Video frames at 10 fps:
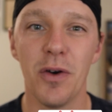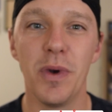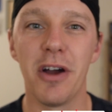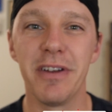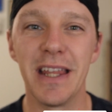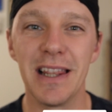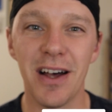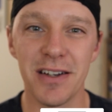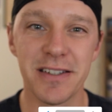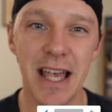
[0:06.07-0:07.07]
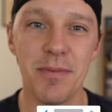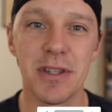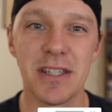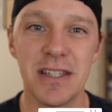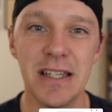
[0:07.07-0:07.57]
We are in the last game
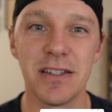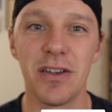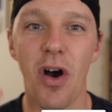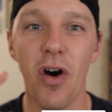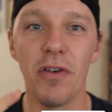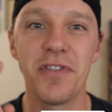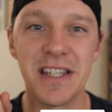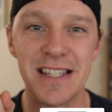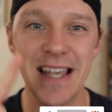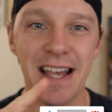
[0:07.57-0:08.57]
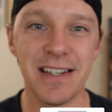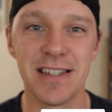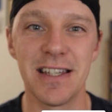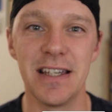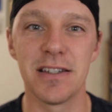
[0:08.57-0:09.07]
of the season of the
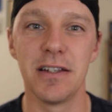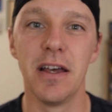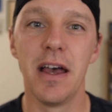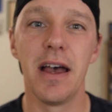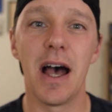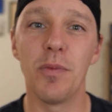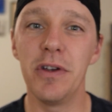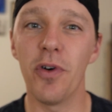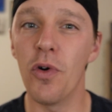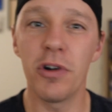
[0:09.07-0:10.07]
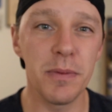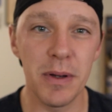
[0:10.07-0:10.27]
second season and we've already